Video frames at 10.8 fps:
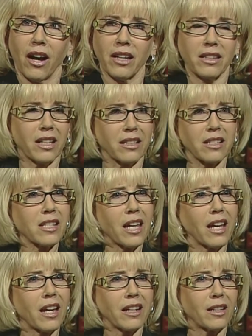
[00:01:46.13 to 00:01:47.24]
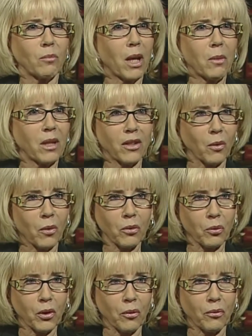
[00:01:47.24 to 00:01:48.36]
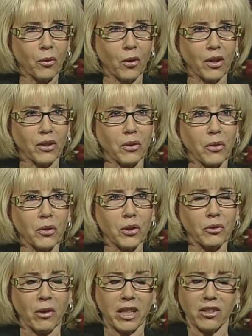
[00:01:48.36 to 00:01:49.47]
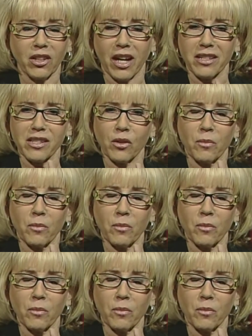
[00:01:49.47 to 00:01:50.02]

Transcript: I think, ten, and maybe there were three or four in the third grade class.